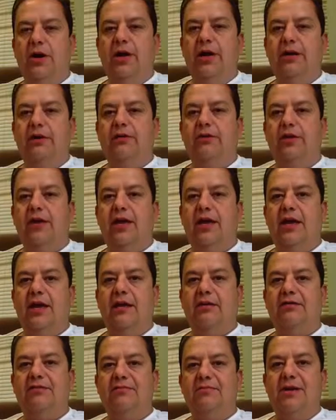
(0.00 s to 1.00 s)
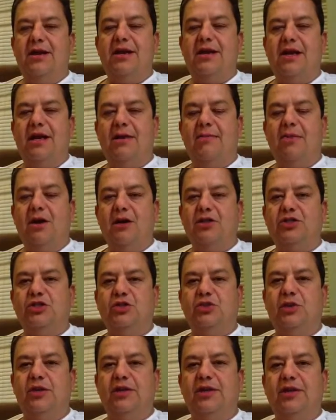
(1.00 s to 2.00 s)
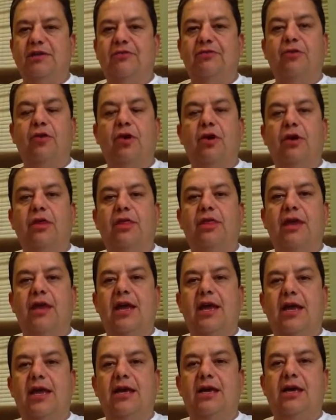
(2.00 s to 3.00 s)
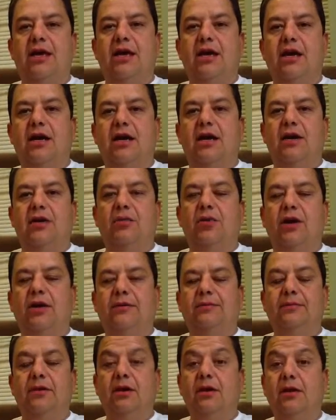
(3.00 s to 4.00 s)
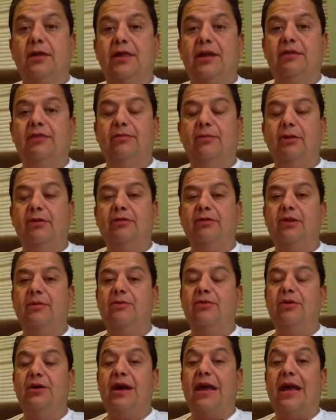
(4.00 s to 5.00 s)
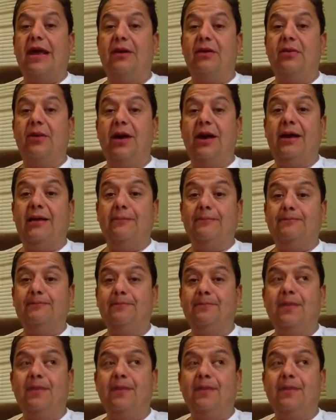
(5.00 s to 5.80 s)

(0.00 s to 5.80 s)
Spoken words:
Today is Monday, March 24th, and well, all things must come to an end, right?